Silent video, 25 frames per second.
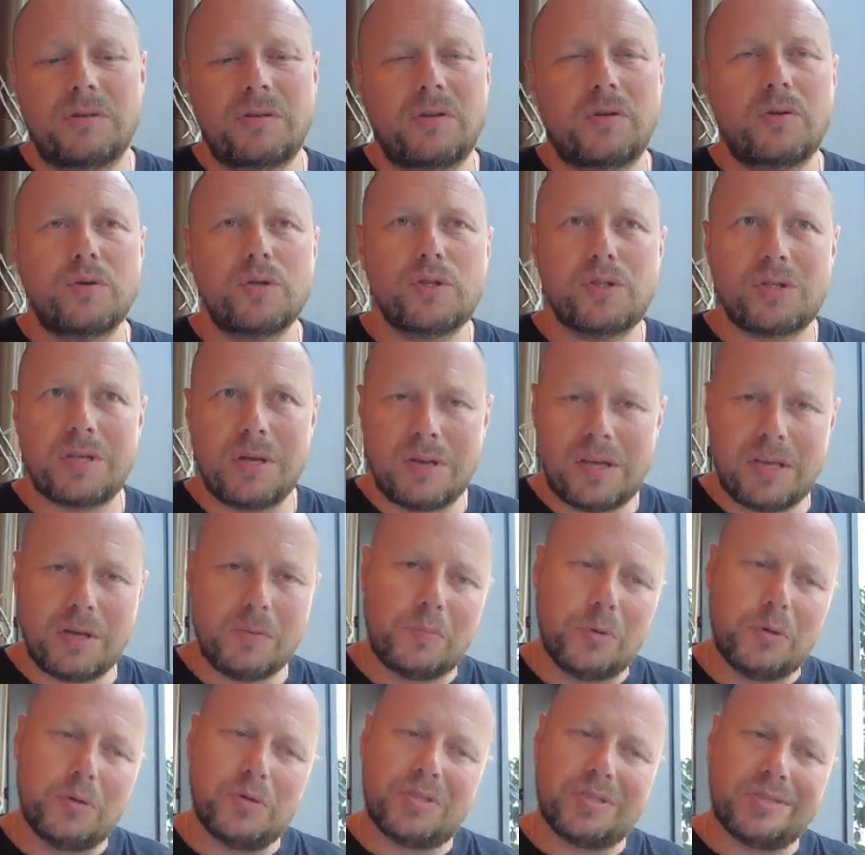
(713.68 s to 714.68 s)
goes to a
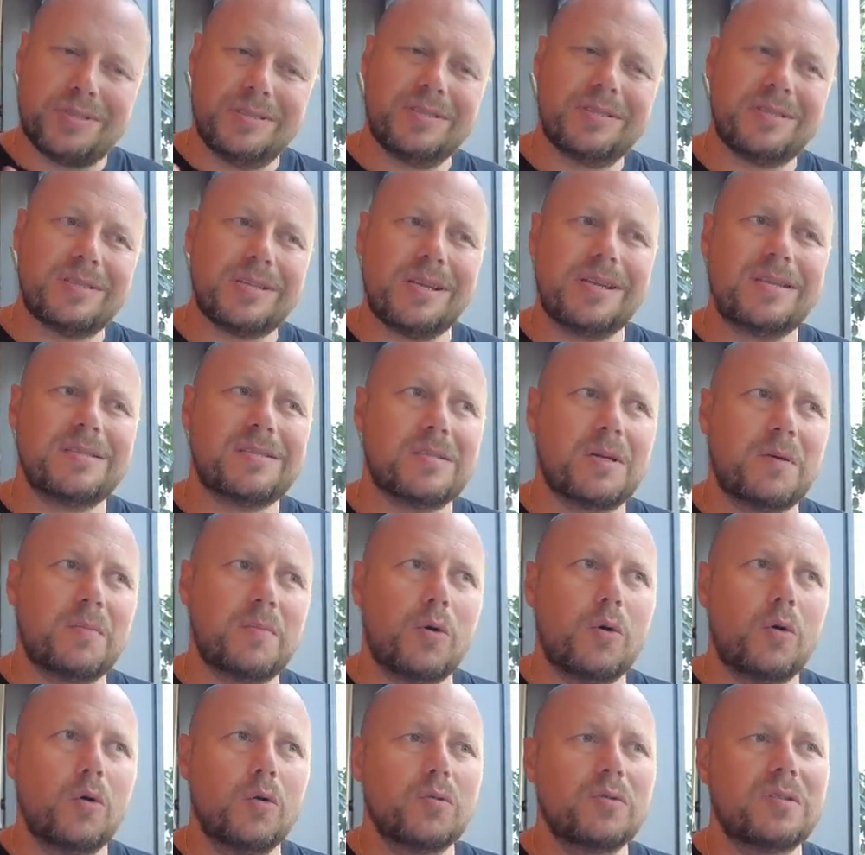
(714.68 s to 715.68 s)
kibbutz and sets up
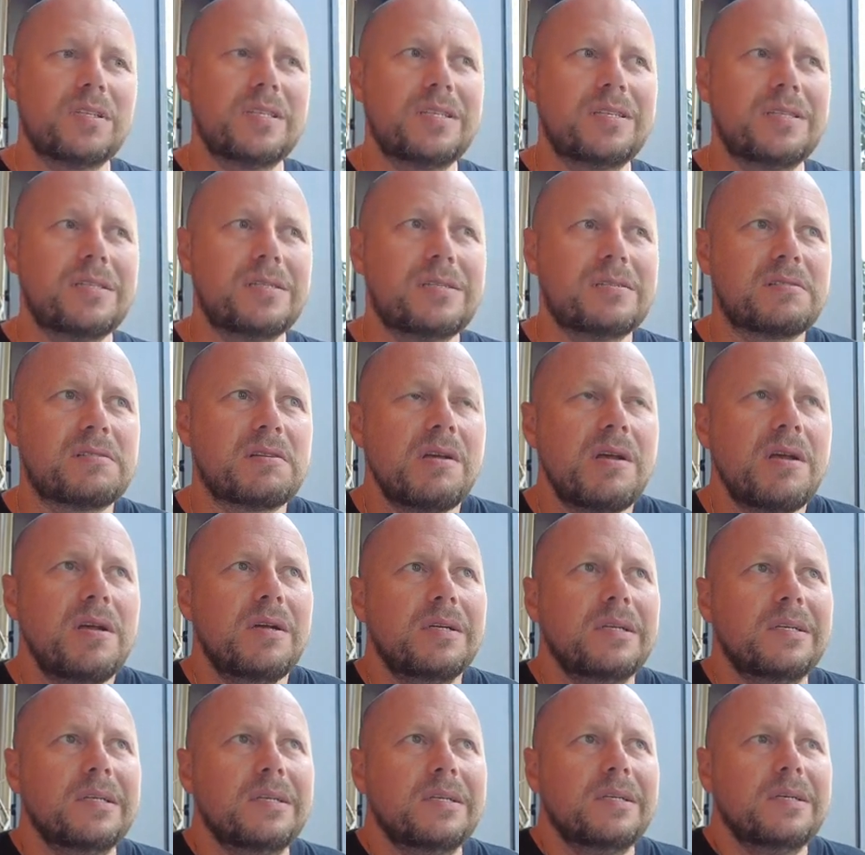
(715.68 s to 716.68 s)
all these
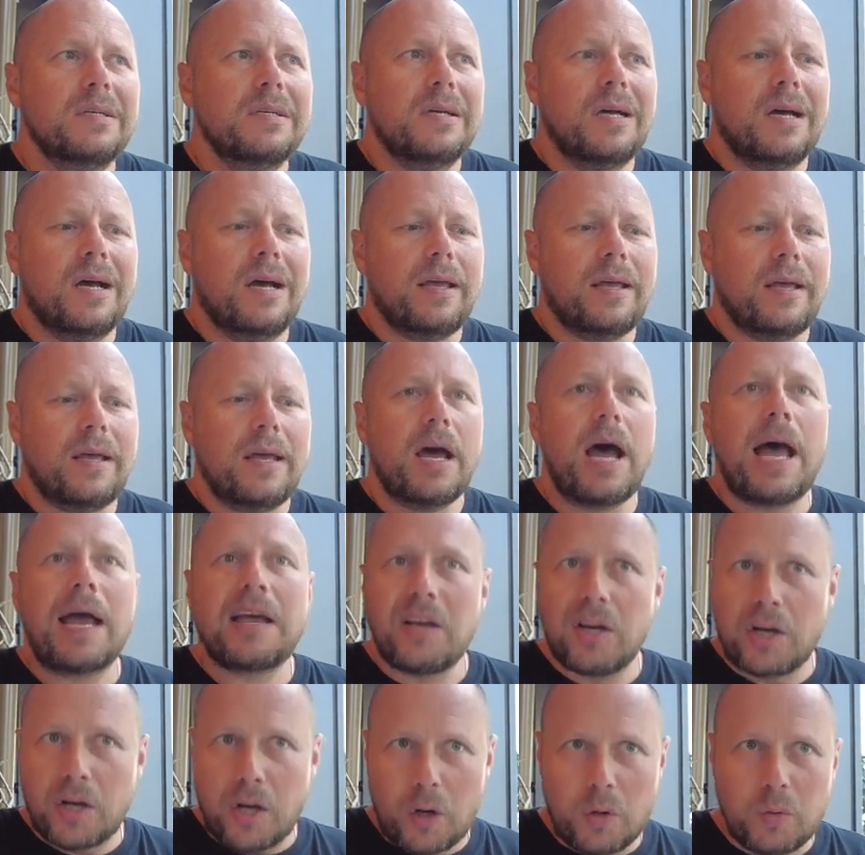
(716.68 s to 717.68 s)
uh,
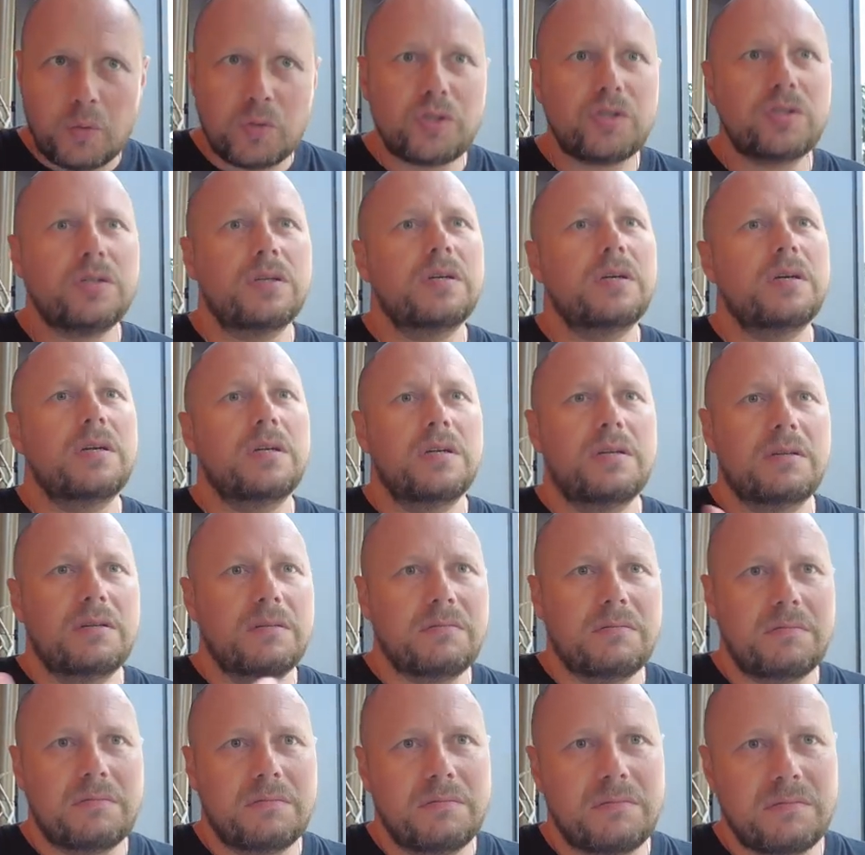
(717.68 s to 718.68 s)
agriculture and
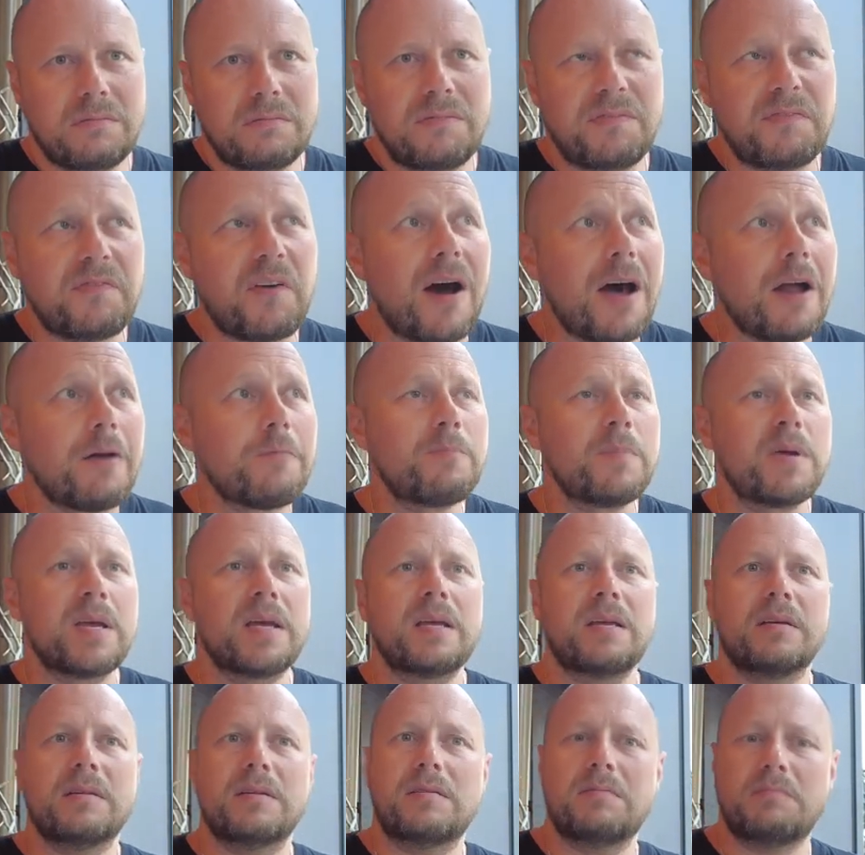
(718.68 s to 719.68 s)

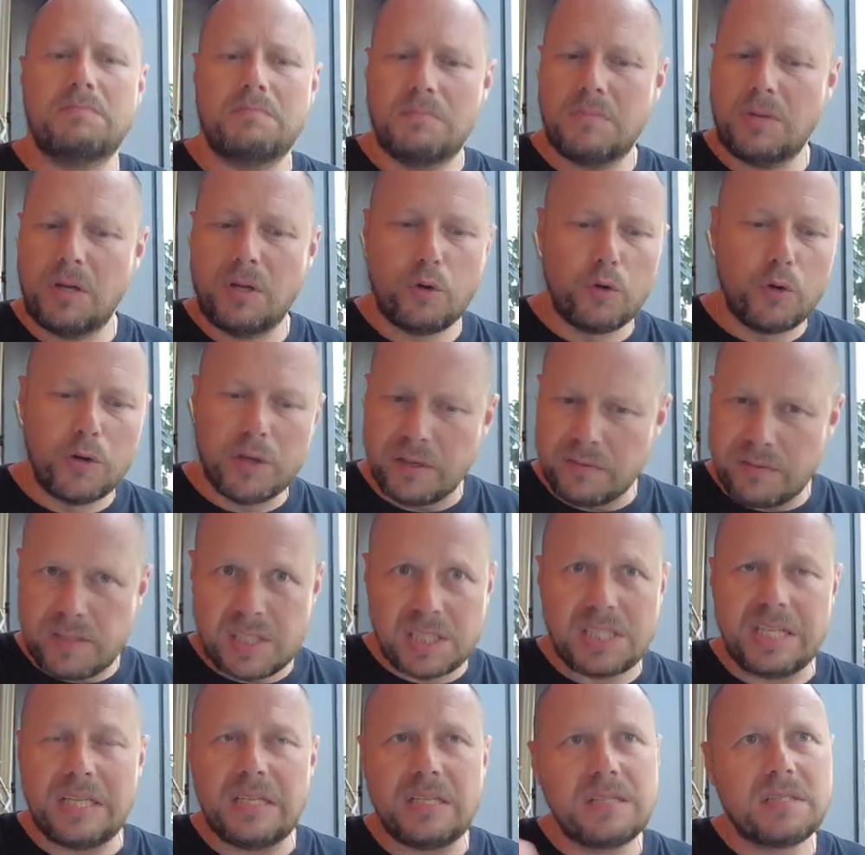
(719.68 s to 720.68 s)
farming and growing of
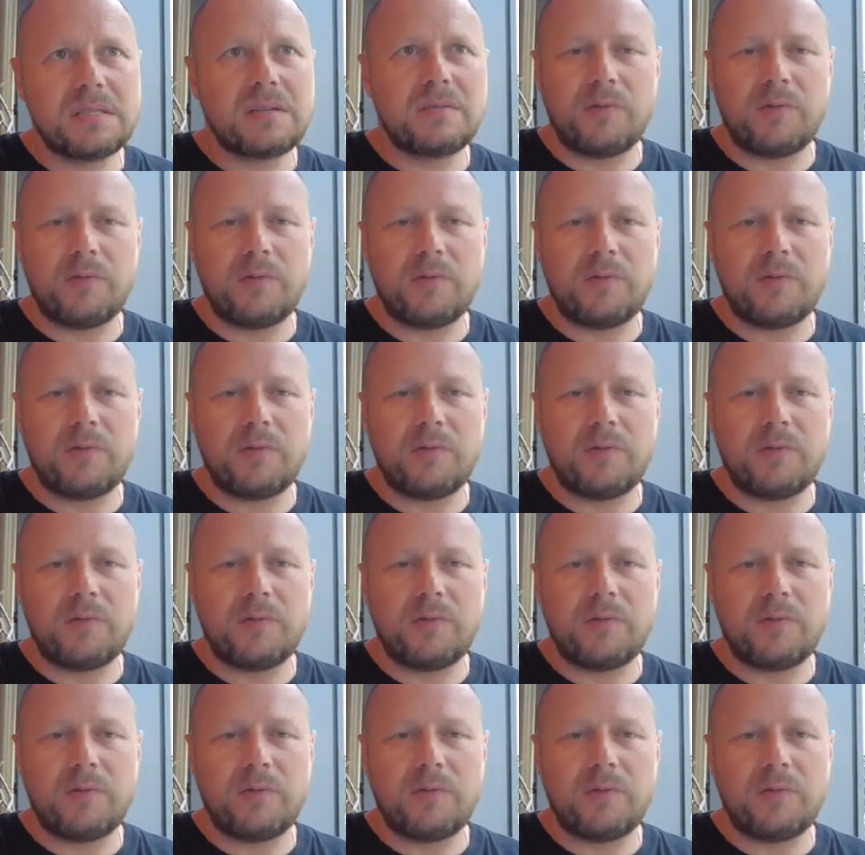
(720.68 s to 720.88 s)
seeds